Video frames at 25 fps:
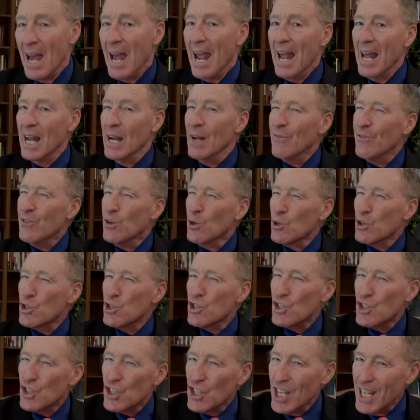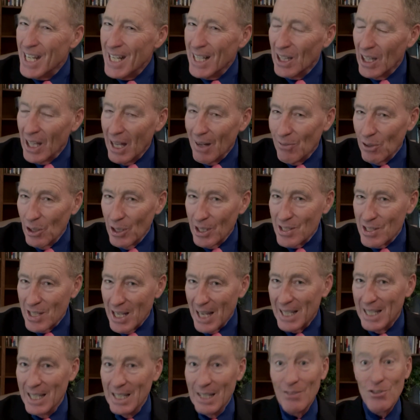And if your C-level
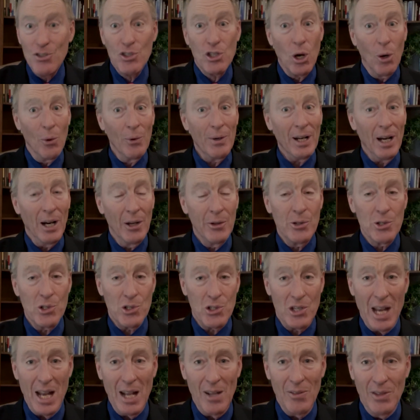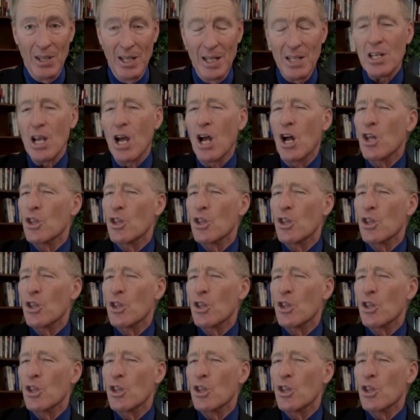executives don't understand this,